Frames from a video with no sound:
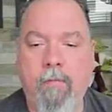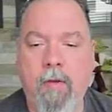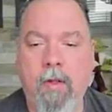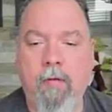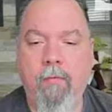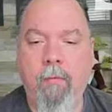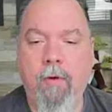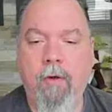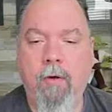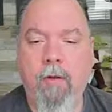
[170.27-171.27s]
And if you're
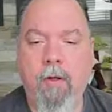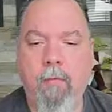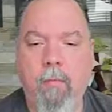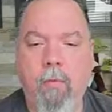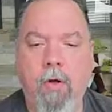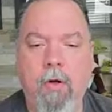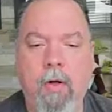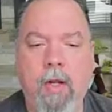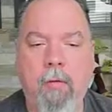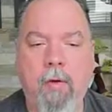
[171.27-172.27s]
wondering,
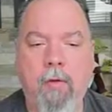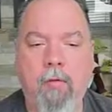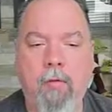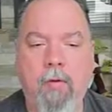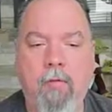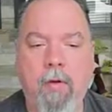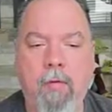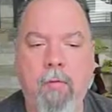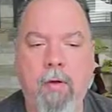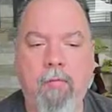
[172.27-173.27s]
how do I do this? How
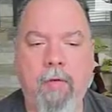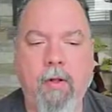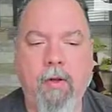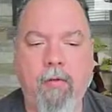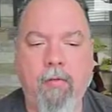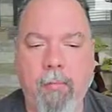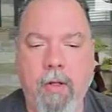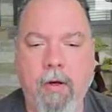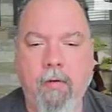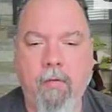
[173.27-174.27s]
do I find these
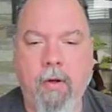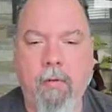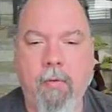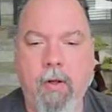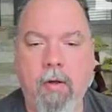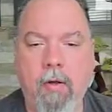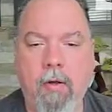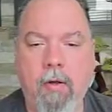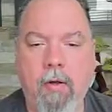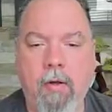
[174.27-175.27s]
suppliers? How do I
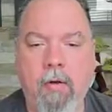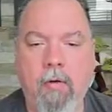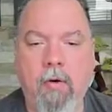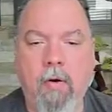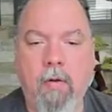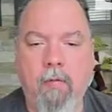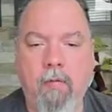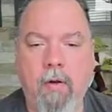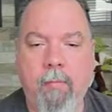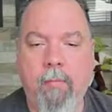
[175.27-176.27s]
hook all this
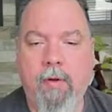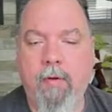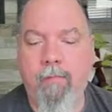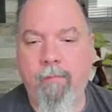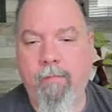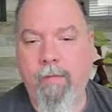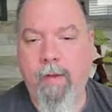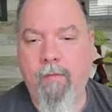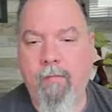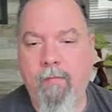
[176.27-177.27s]
up? Well,
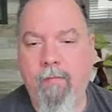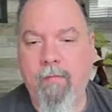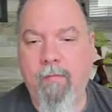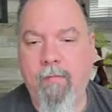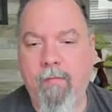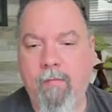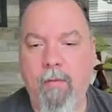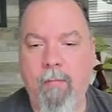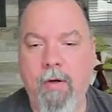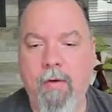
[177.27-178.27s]
that's kind of the
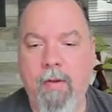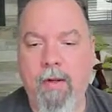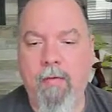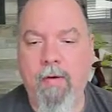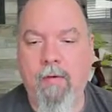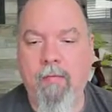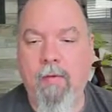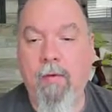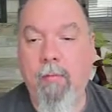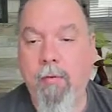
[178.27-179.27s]
part that takes a
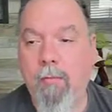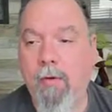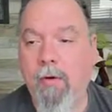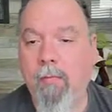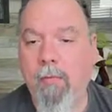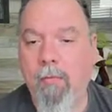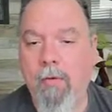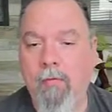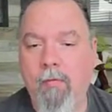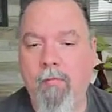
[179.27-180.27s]
little bit of work, but
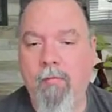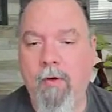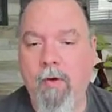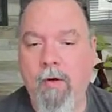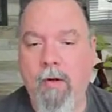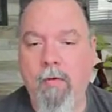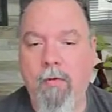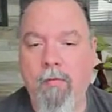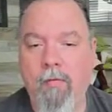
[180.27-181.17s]
once you've figured it out, it's